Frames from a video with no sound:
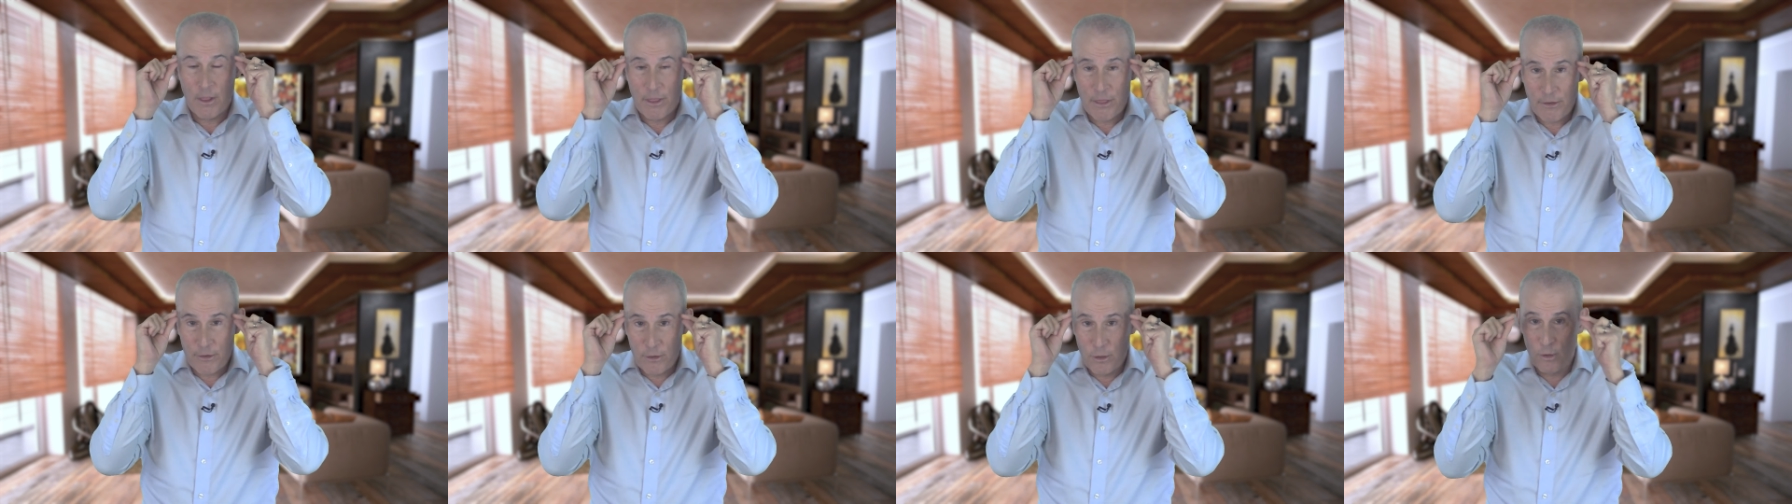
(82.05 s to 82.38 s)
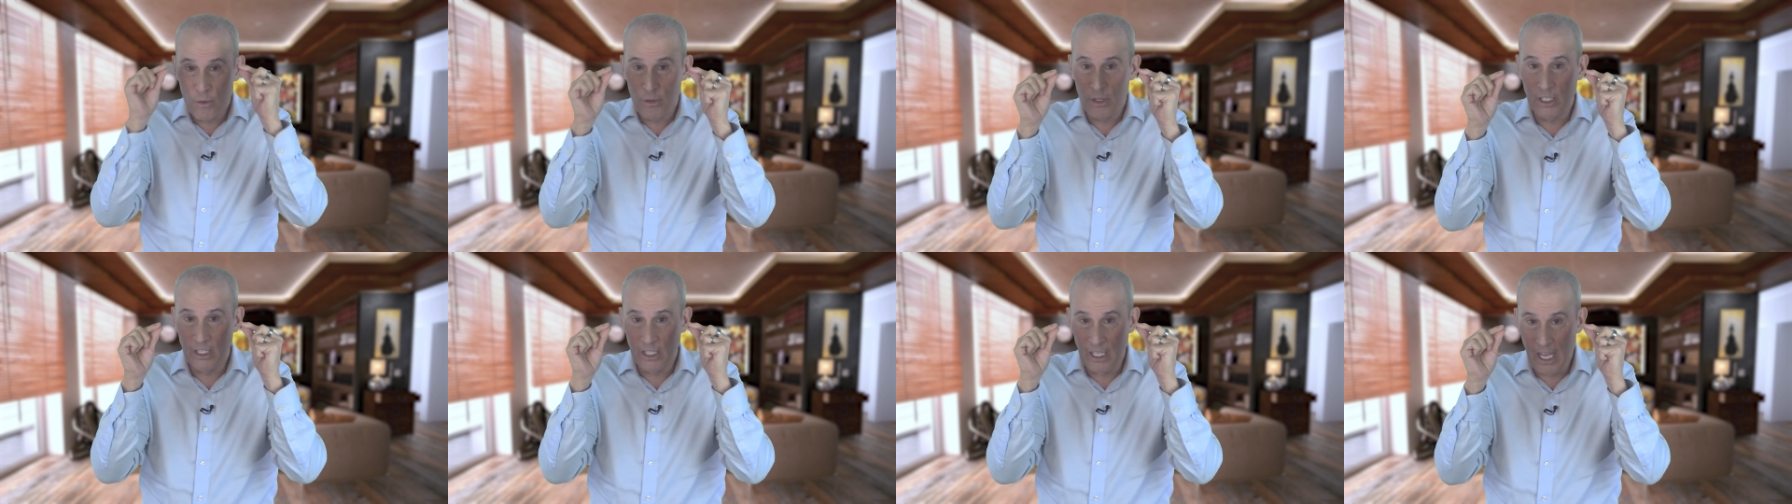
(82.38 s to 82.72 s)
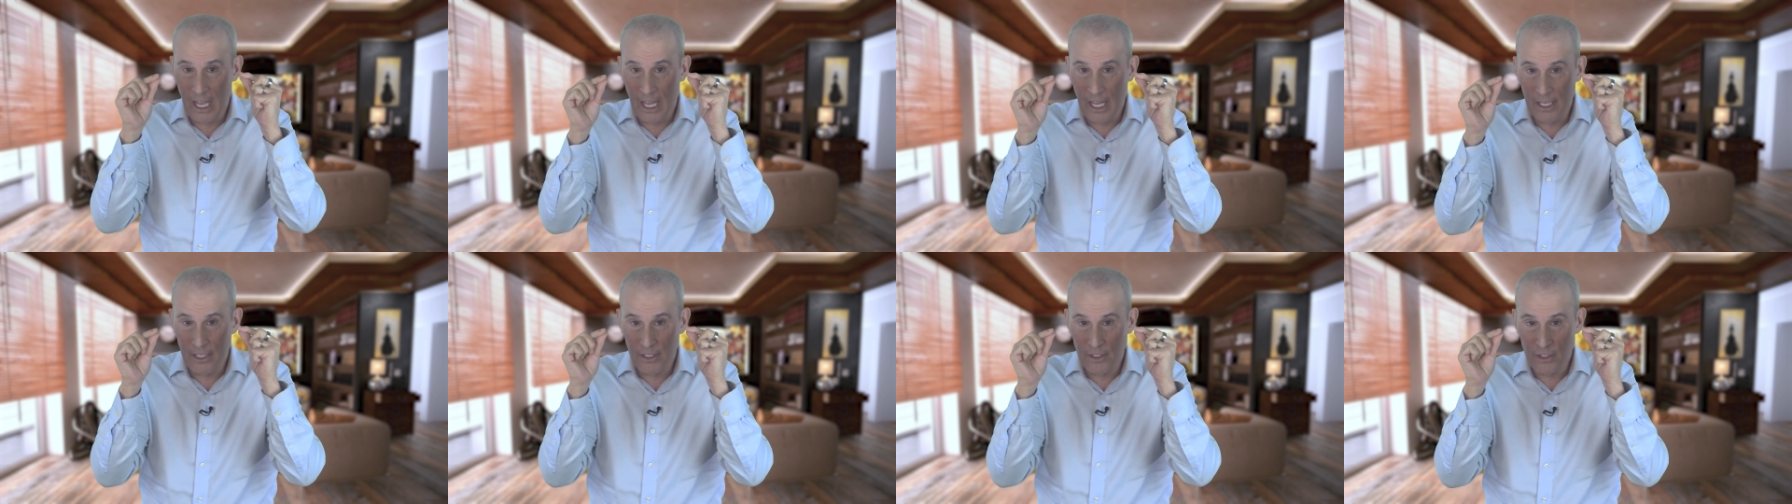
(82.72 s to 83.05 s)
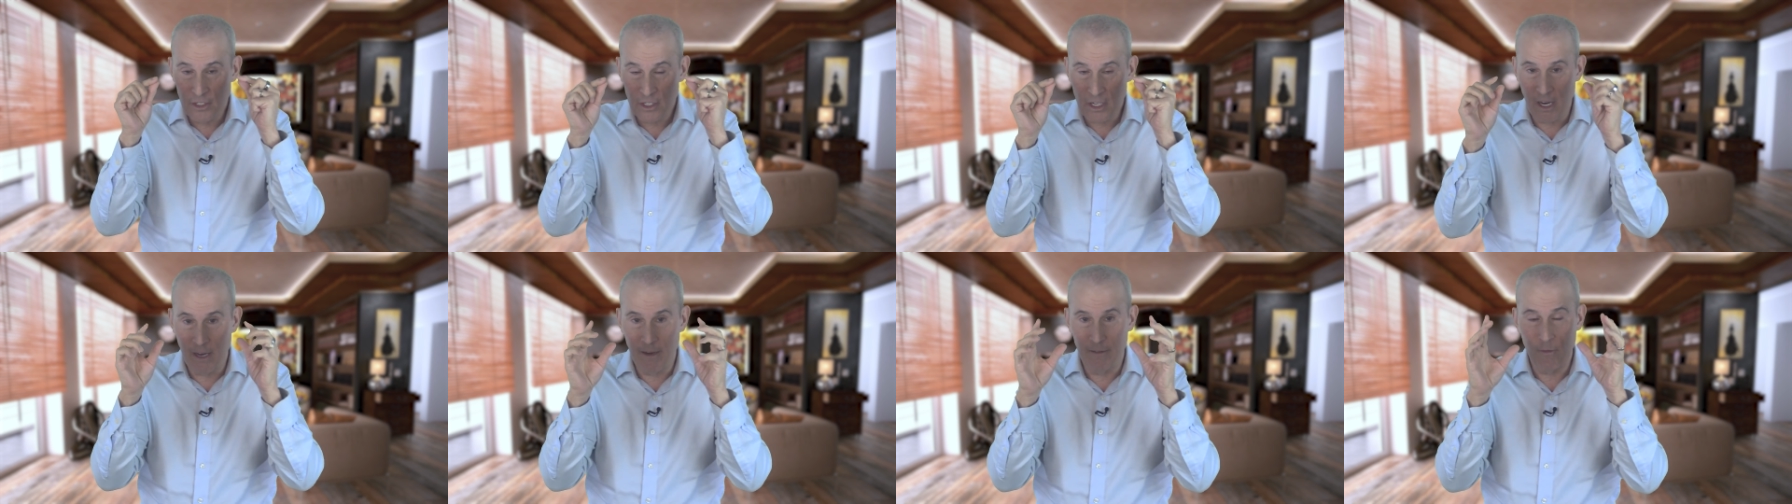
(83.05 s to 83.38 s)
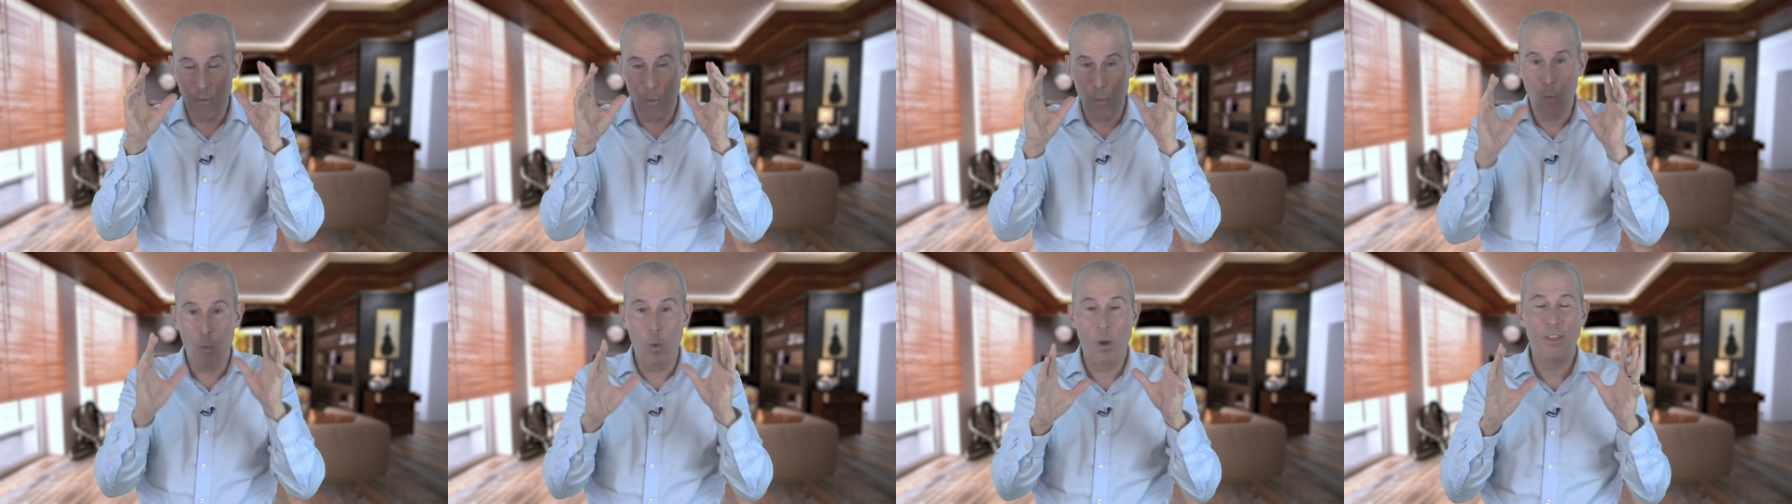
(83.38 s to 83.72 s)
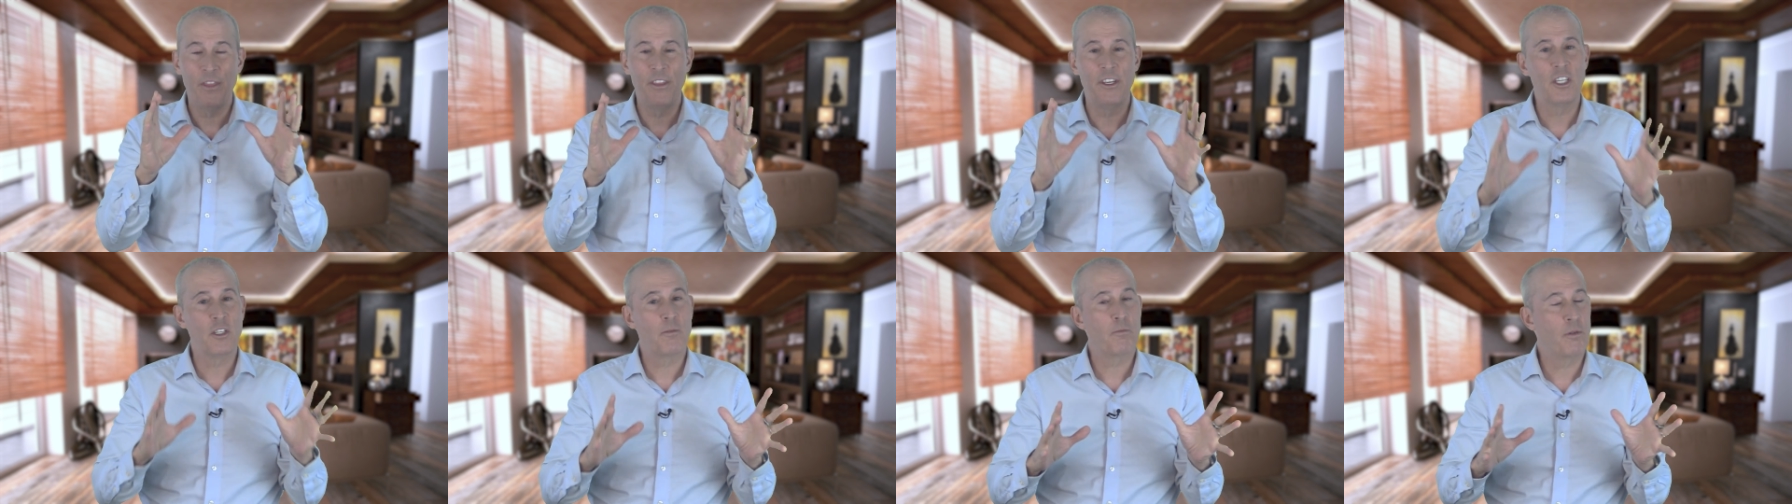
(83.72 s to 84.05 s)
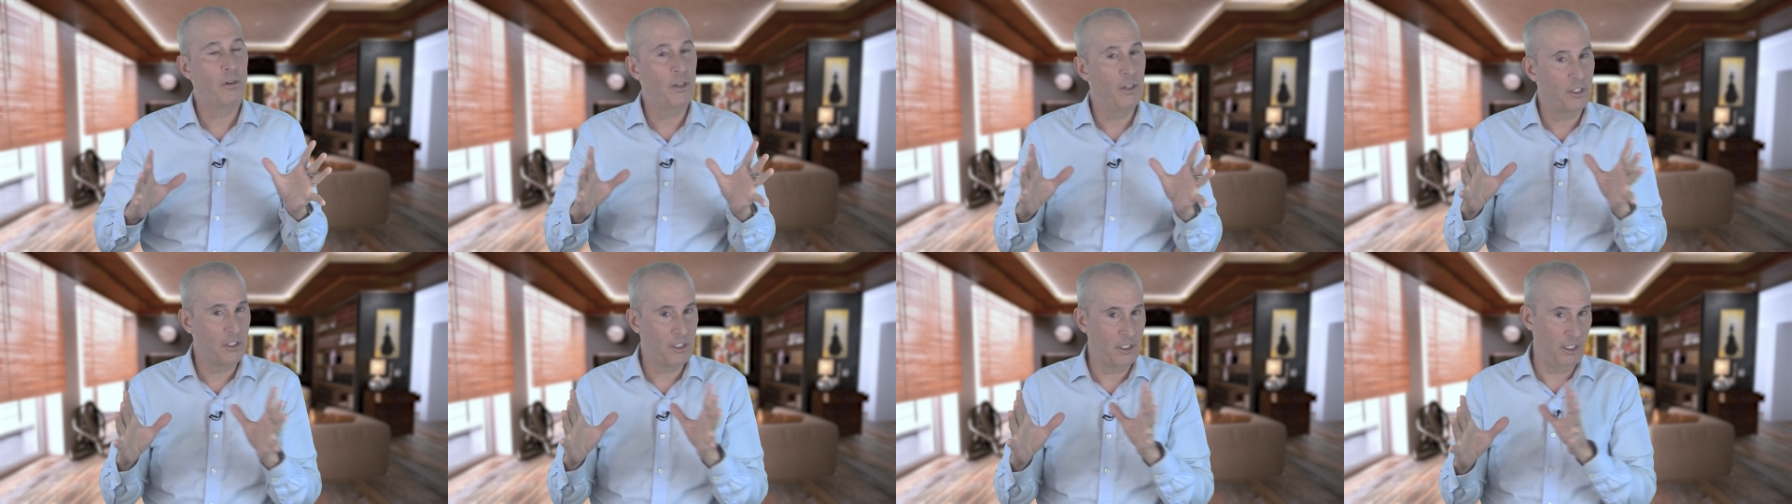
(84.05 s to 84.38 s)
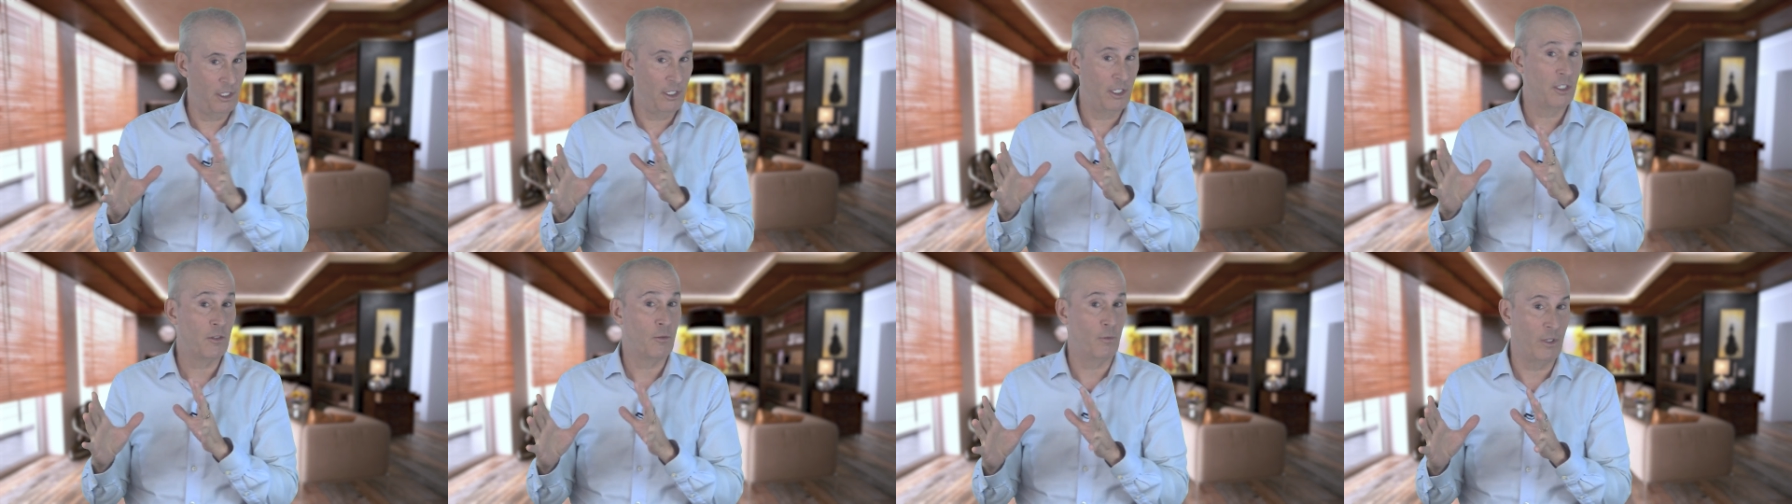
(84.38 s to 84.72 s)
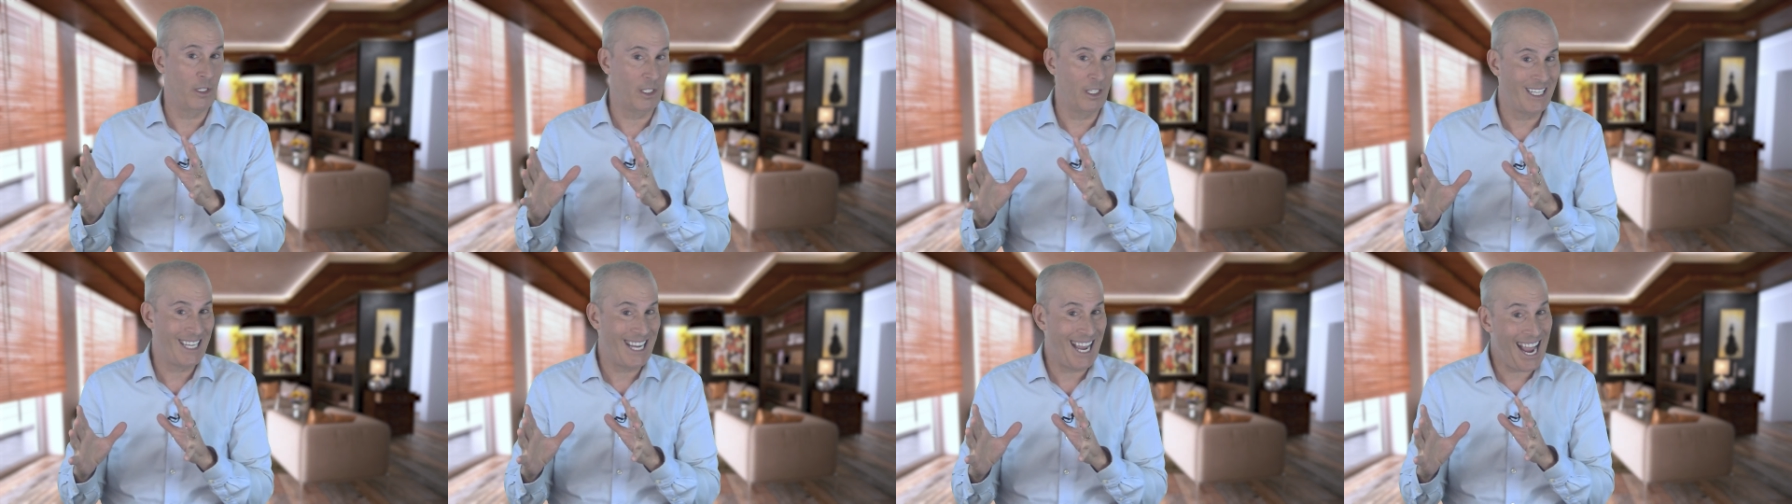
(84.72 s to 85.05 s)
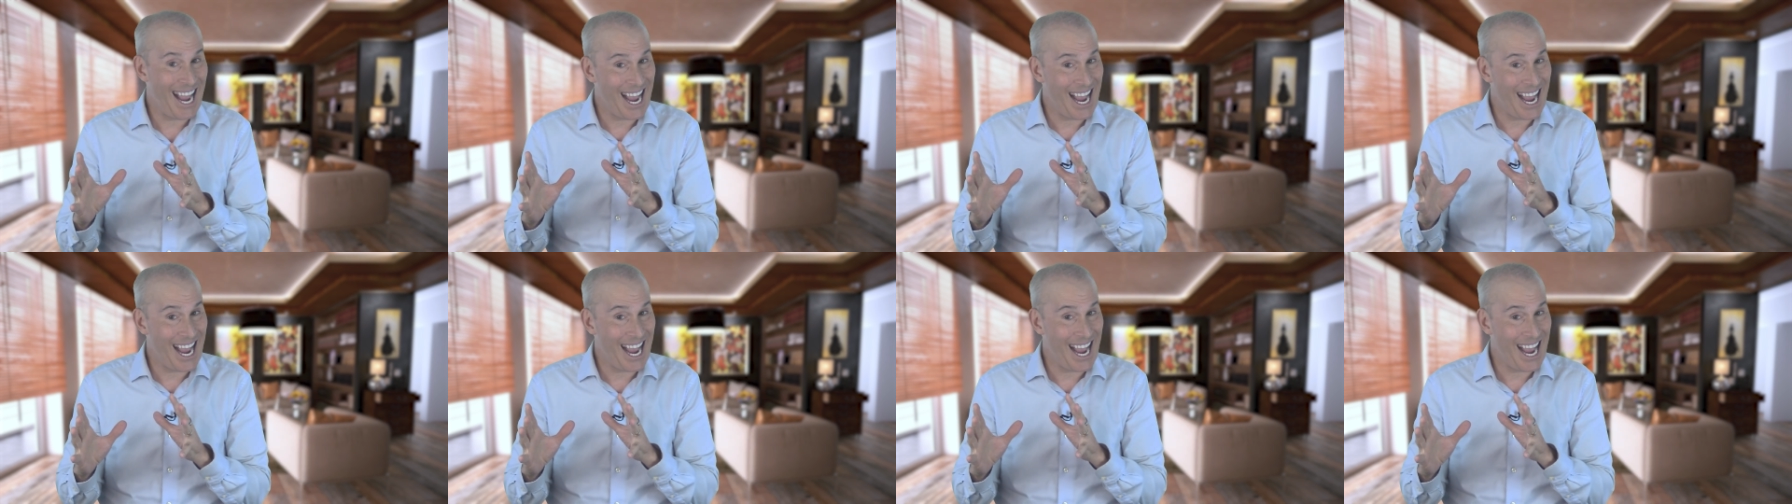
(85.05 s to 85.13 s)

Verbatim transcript: through the lens of what this person is really